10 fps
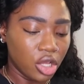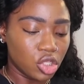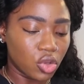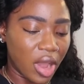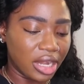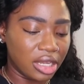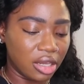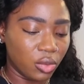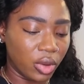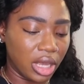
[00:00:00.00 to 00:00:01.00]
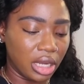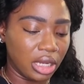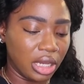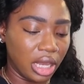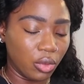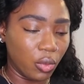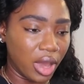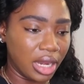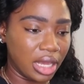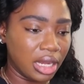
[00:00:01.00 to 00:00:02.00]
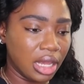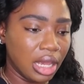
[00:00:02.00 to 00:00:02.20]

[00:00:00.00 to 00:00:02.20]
So I did went and wet it